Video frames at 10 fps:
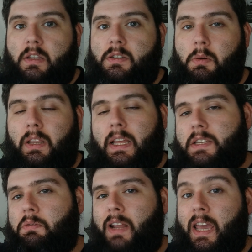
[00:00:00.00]
So it
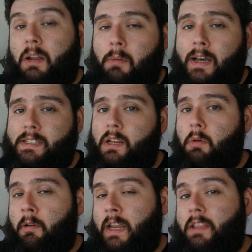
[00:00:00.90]
led to an animosity
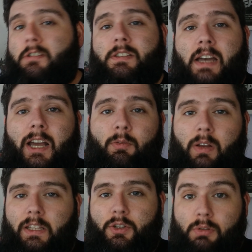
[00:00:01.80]
where neither side
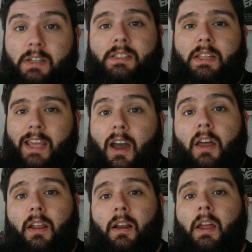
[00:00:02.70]
really trusted the
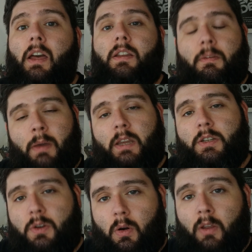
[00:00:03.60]
other to make
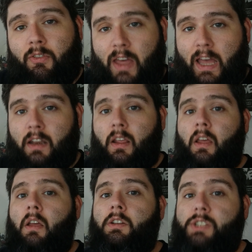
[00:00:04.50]
sure that
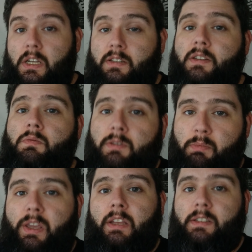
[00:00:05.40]
justice was
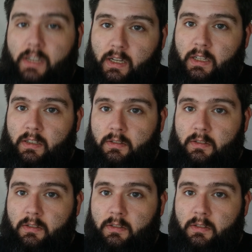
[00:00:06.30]
being done.